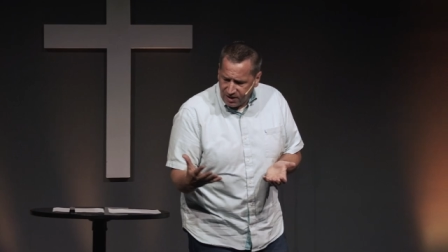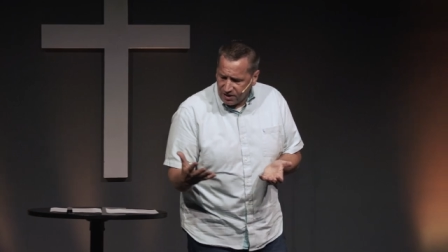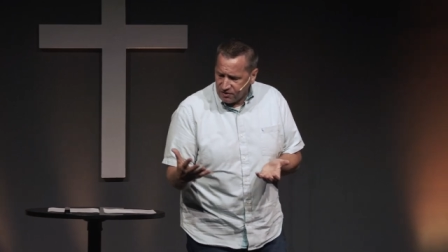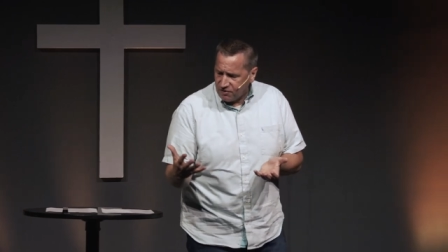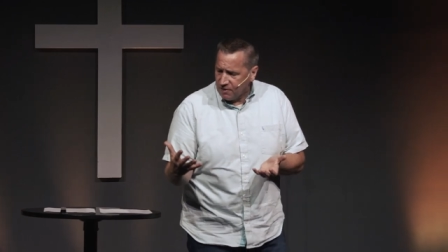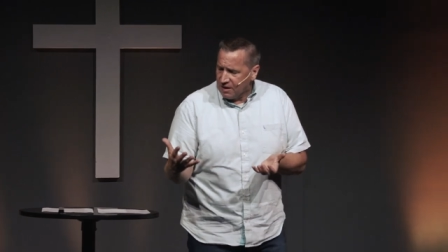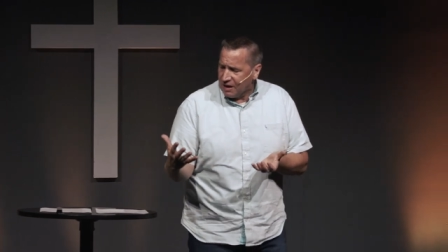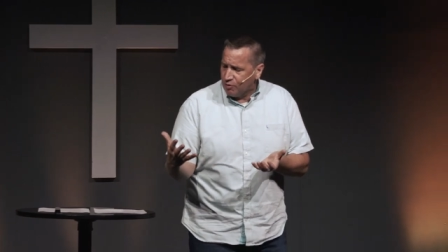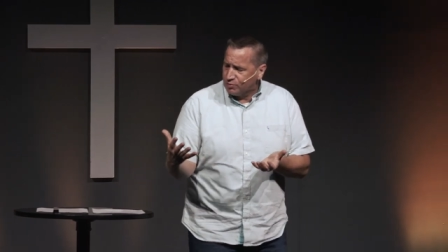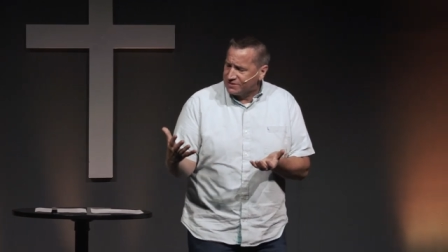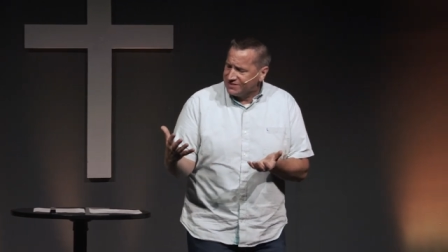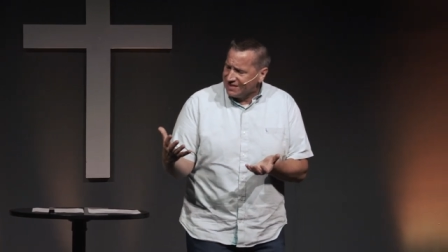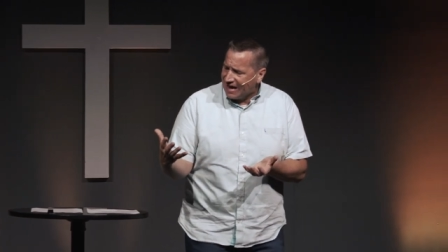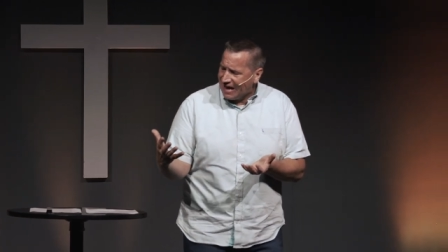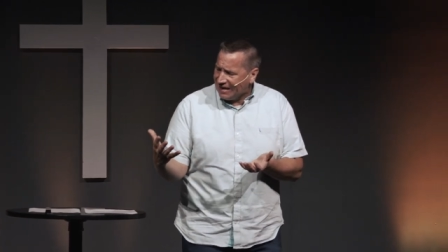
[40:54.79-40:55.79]
us, it was
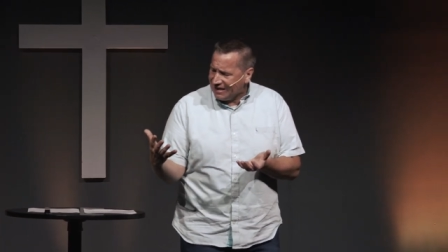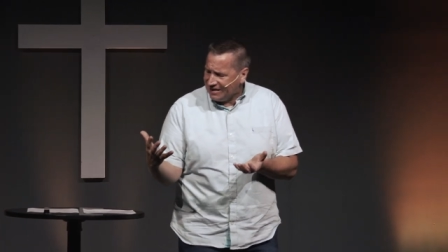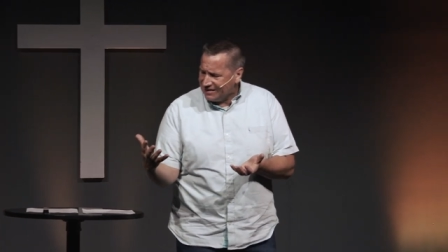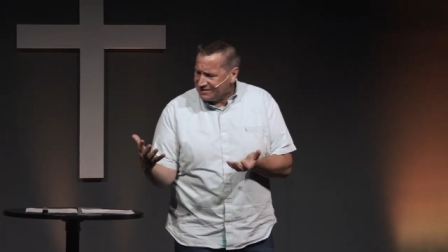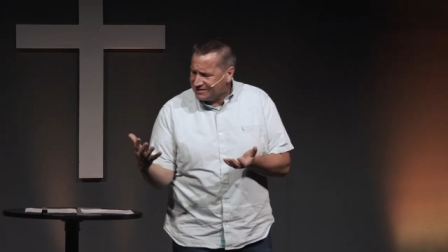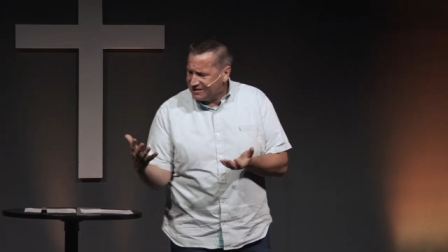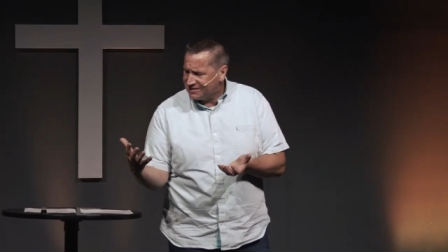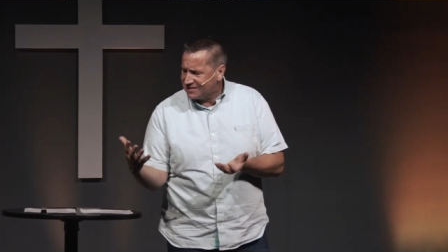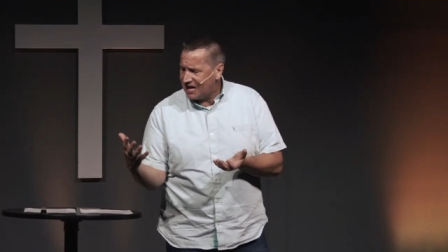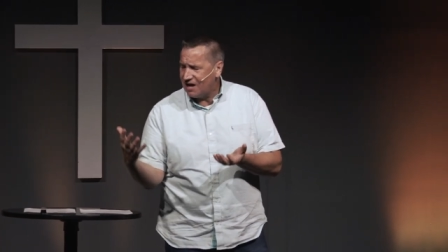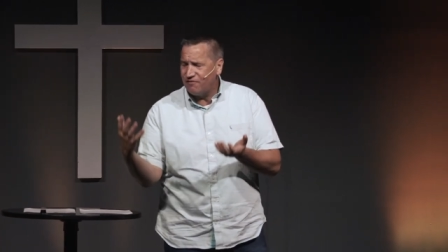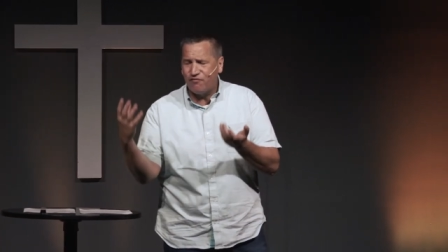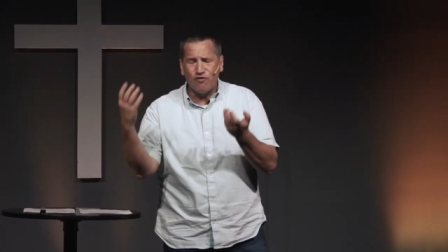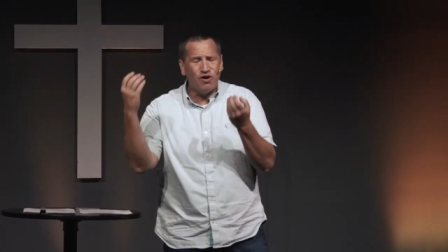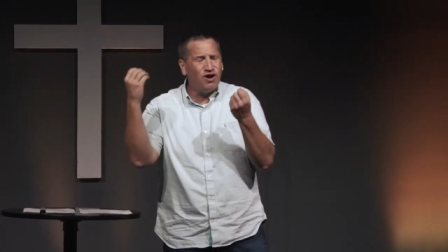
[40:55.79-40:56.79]
not His design
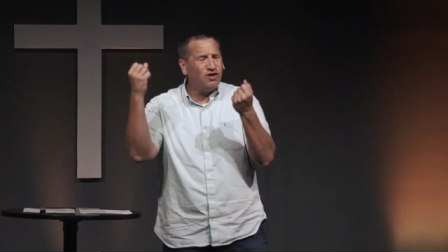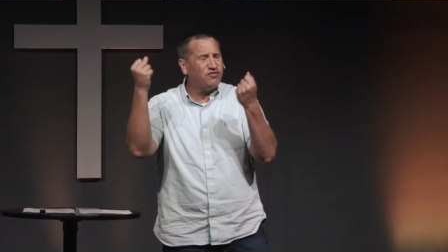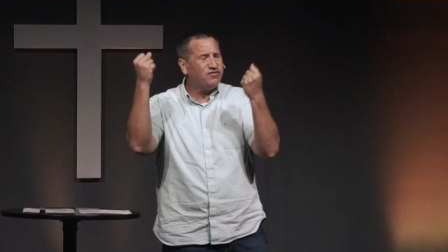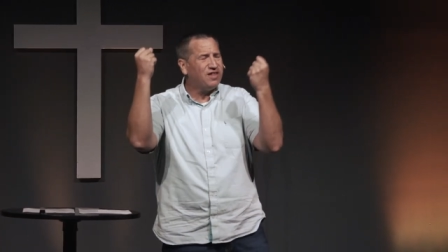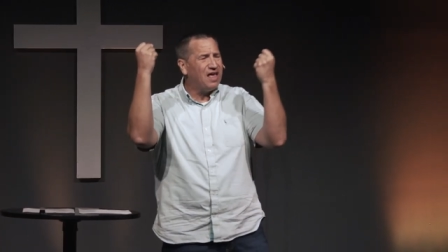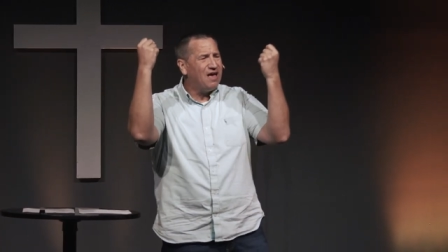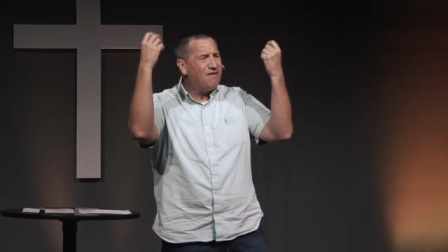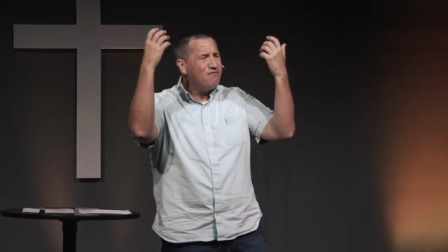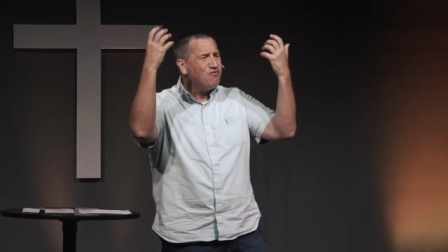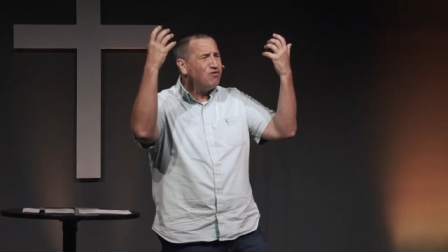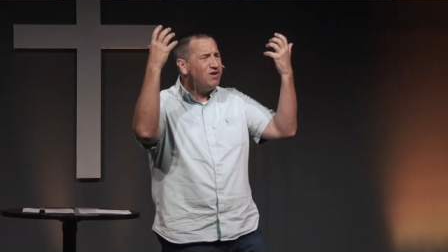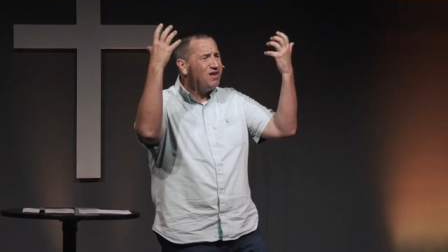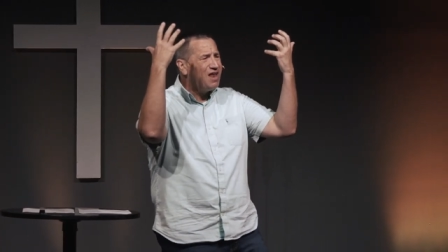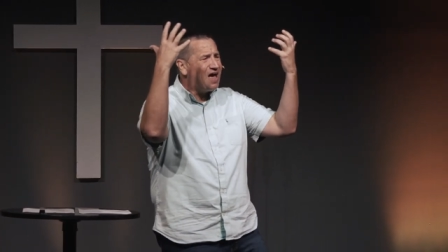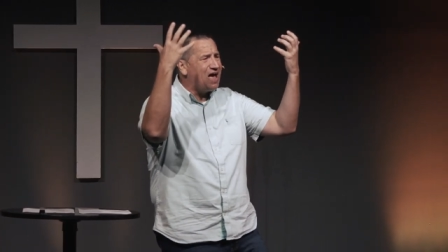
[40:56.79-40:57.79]
for us to ever to
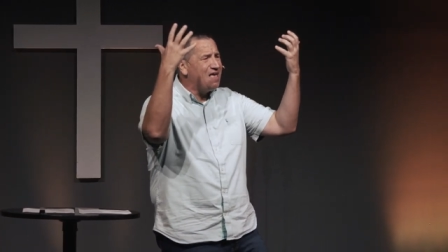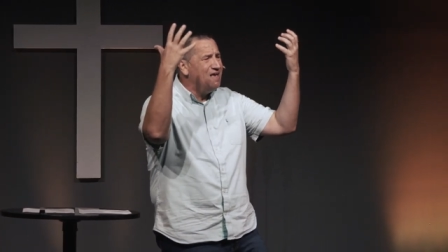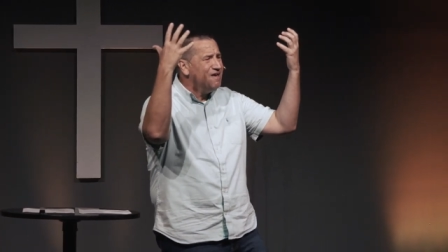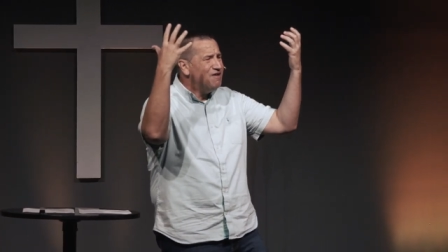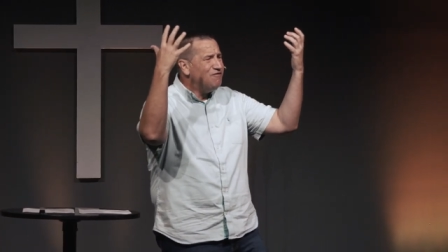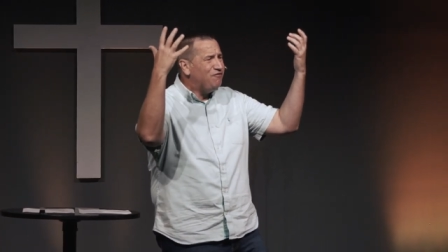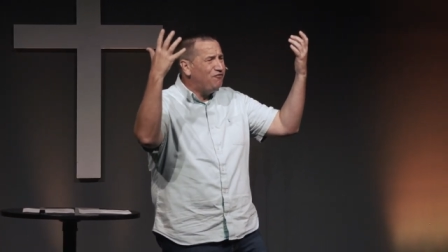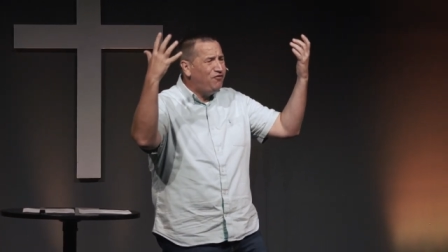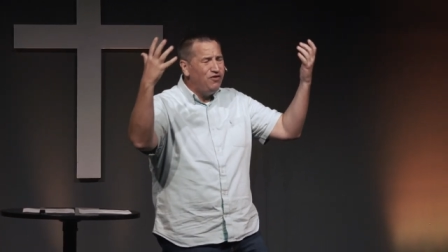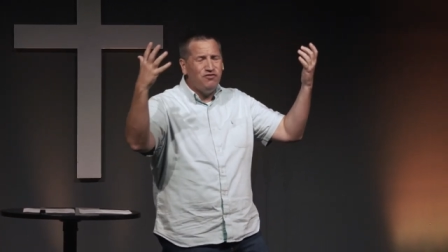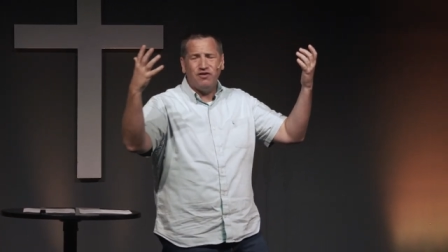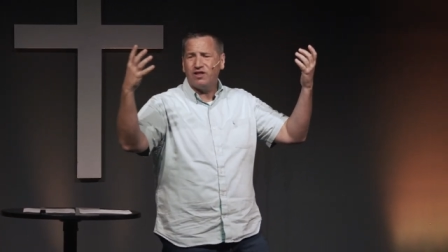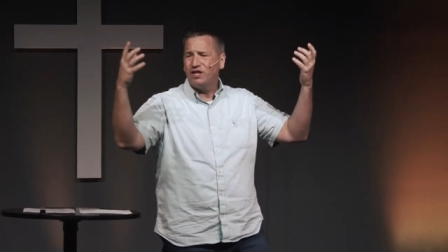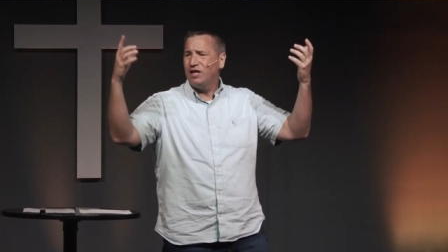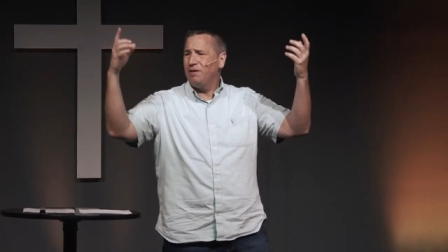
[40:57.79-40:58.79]
die
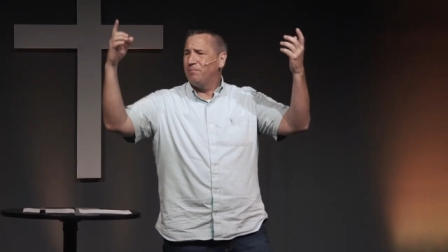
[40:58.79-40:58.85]
physically,